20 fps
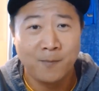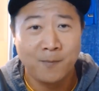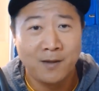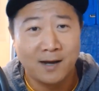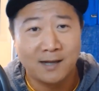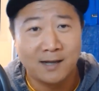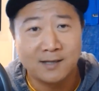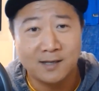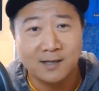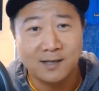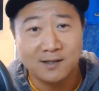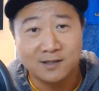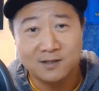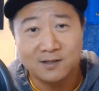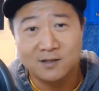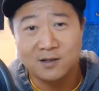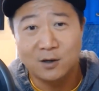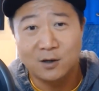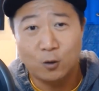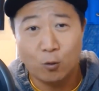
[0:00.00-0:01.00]
I'd say this
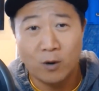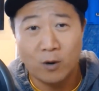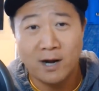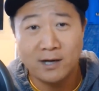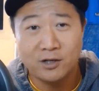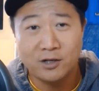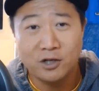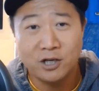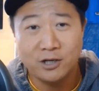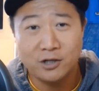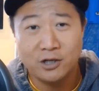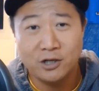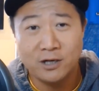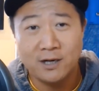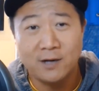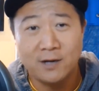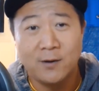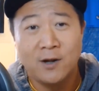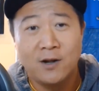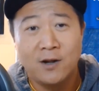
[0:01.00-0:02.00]
is a great cheat
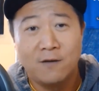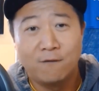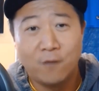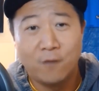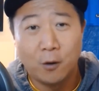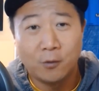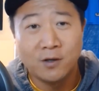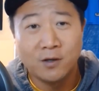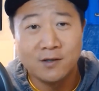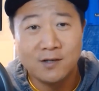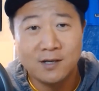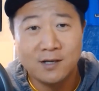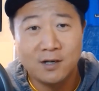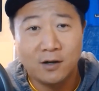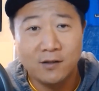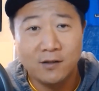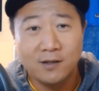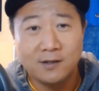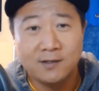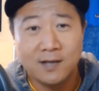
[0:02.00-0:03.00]
sheet. Focus in
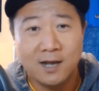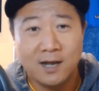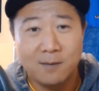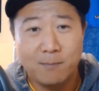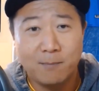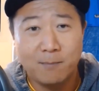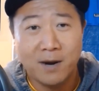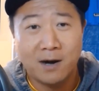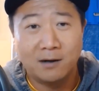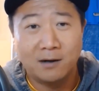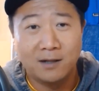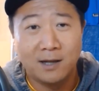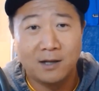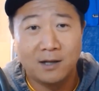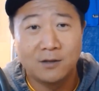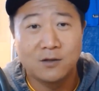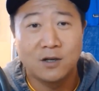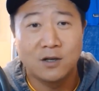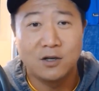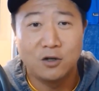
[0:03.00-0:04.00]
on these 10
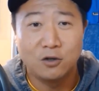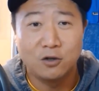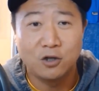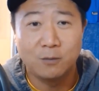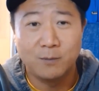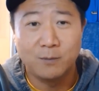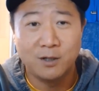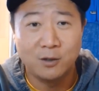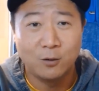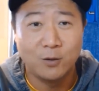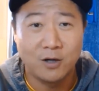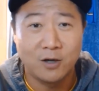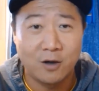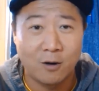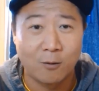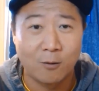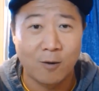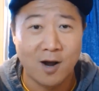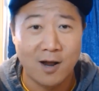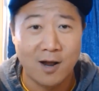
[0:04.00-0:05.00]
parallels, and you should be doing
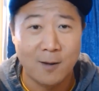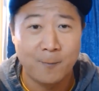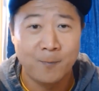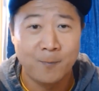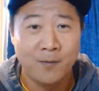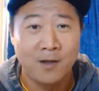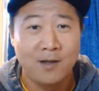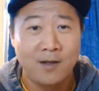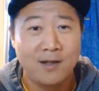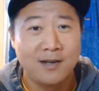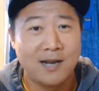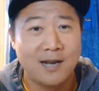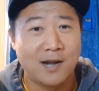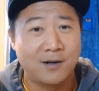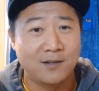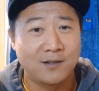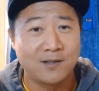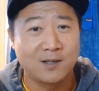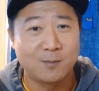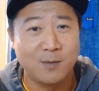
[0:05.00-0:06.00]
all right. Now,
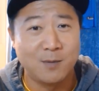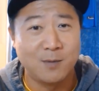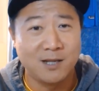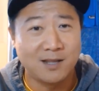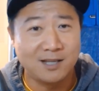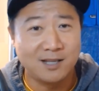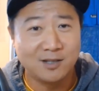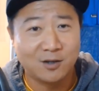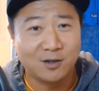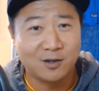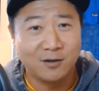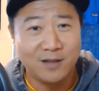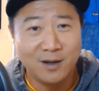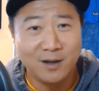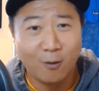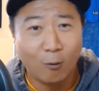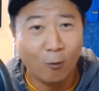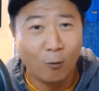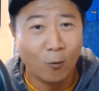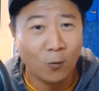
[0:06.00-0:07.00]
does this mean that these are the
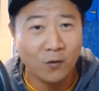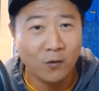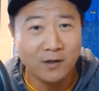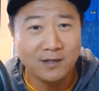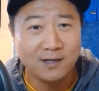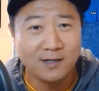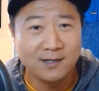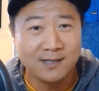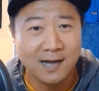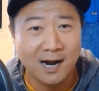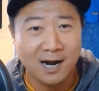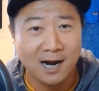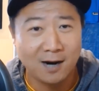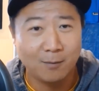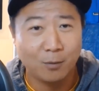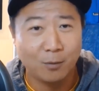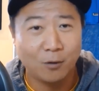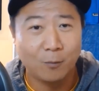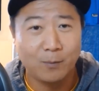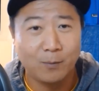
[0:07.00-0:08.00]
only
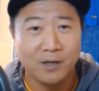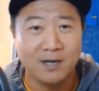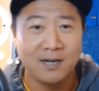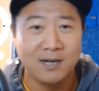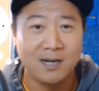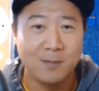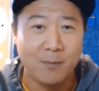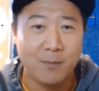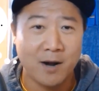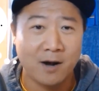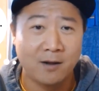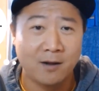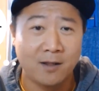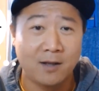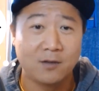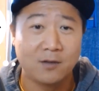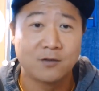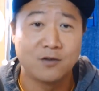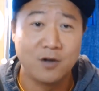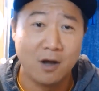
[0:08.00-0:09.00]
desirable Panini
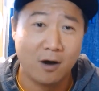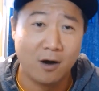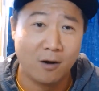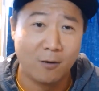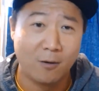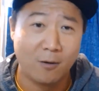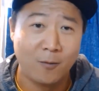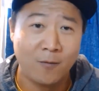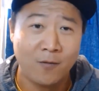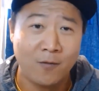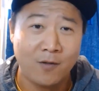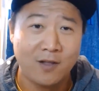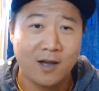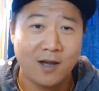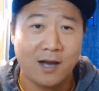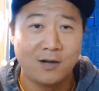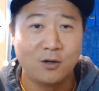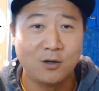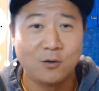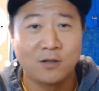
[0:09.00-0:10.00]
parallels? No.
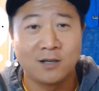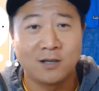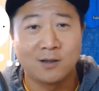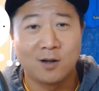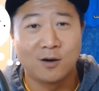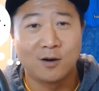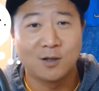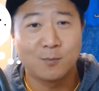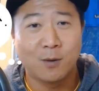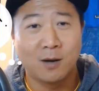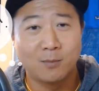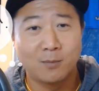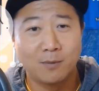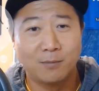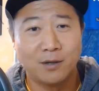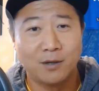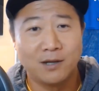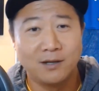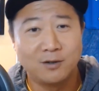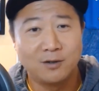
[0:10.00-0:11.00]
I do think there is
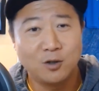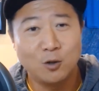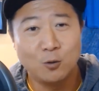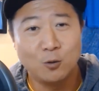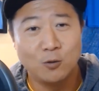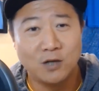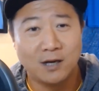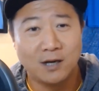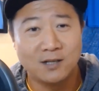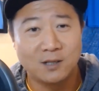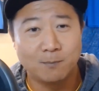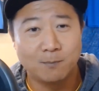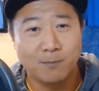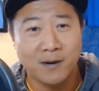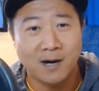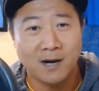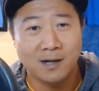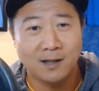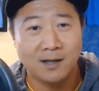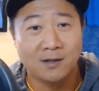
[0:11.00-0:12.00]
probably 24
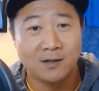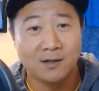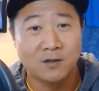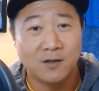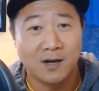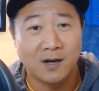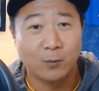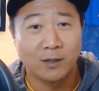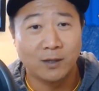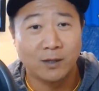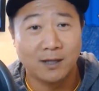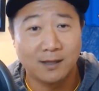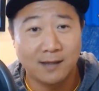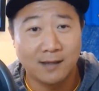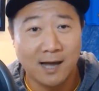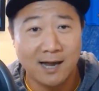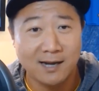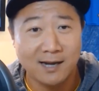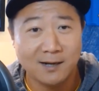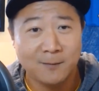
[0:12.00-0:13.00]
parallels that I really
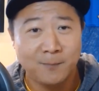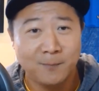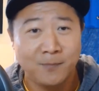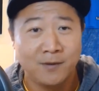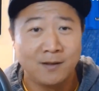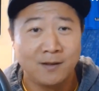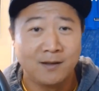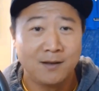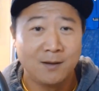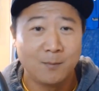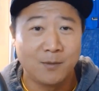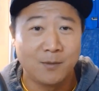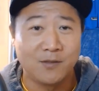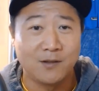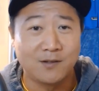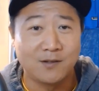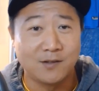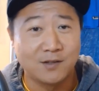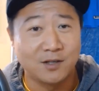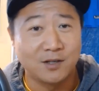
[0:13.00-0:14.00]
like, but
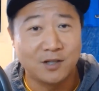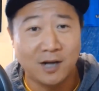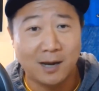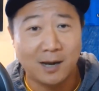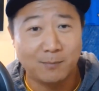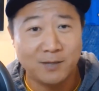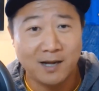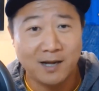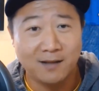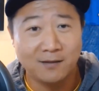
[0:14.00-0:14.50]
this is a top 10